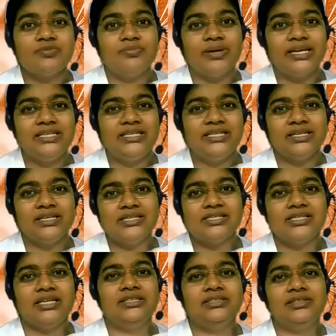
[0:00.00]
biting is
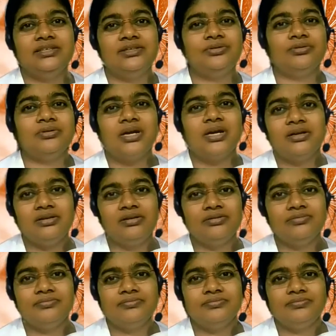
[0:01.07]
easier to handle?
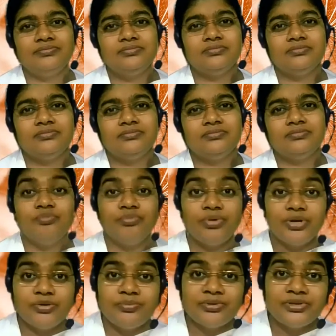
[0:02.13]

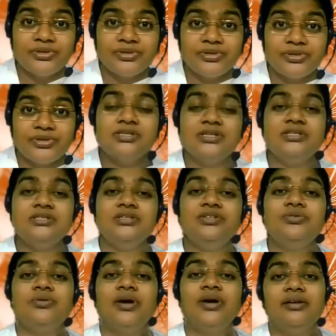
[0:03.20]
Peer pressure is easy
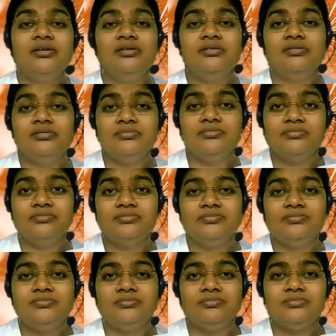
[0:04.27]
to handle.
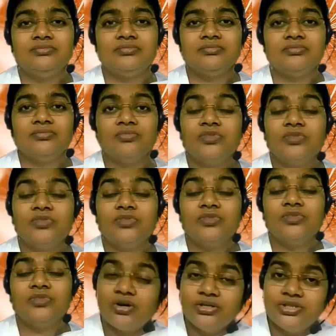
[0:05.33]
That
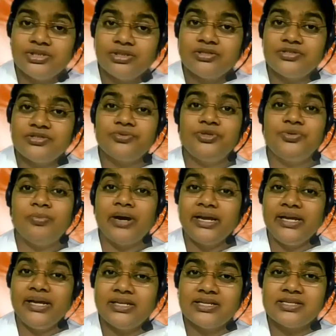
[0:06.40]
conscious which
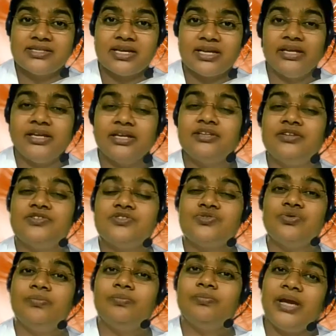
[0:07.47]
bite inside, it is
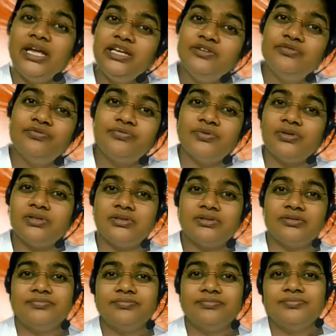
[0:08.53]
so painful.
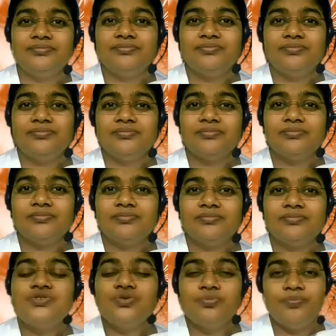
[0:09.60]

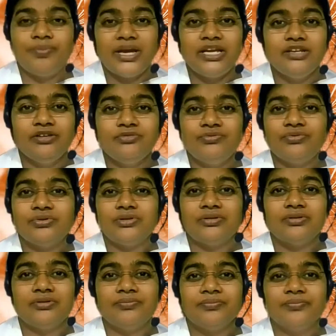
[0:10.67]
It's so painful.
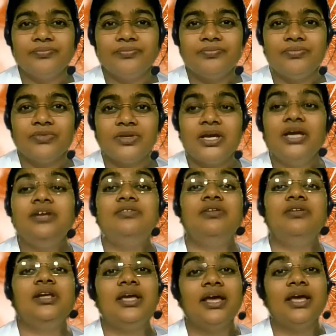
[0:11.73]
It
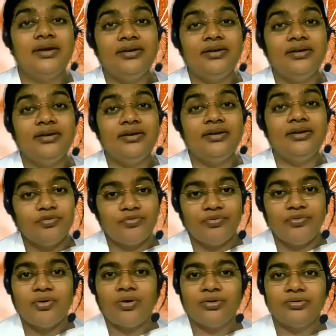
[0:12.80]
will carry
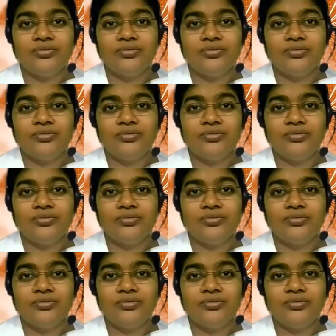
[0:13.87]
lifelong.